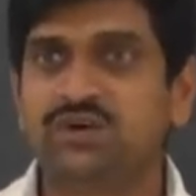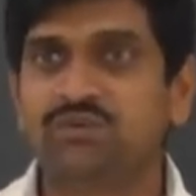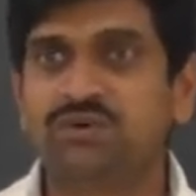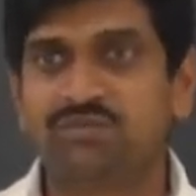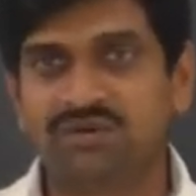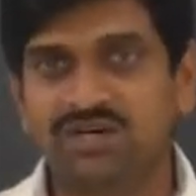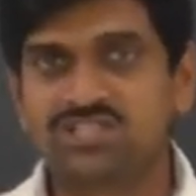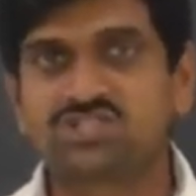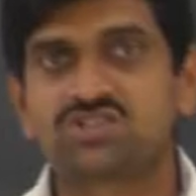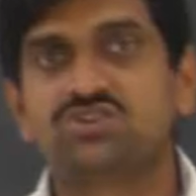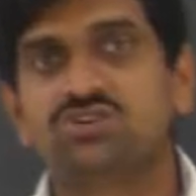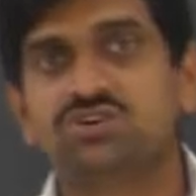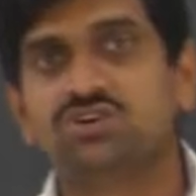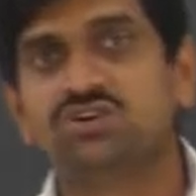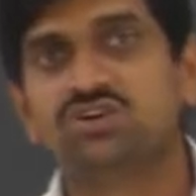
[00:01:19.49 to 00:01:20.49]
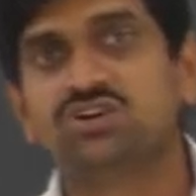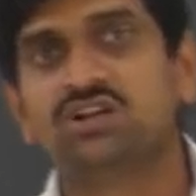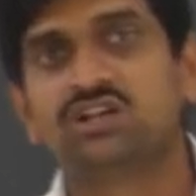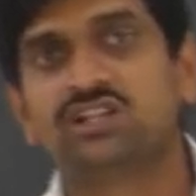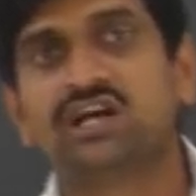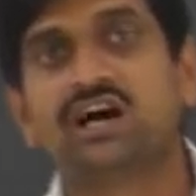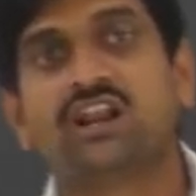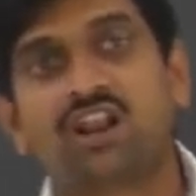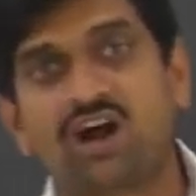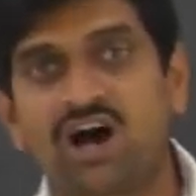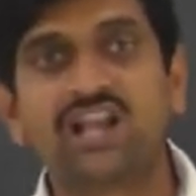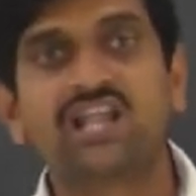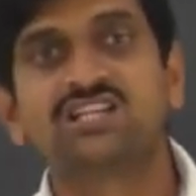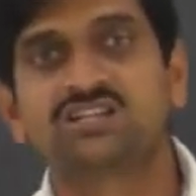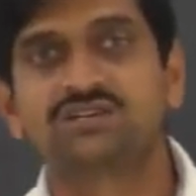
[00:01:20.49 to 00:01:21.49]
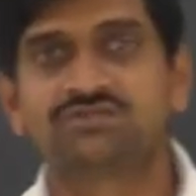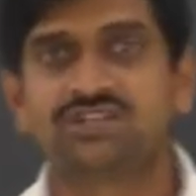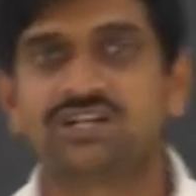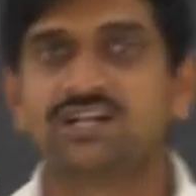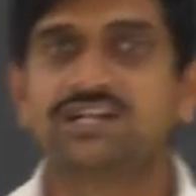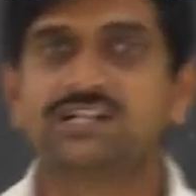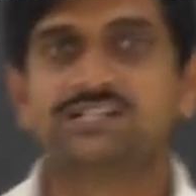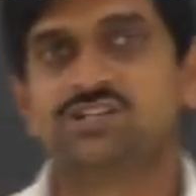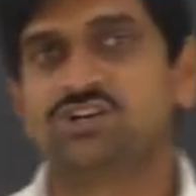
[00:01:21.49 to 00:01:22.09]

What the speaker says: we must know the knowledge of the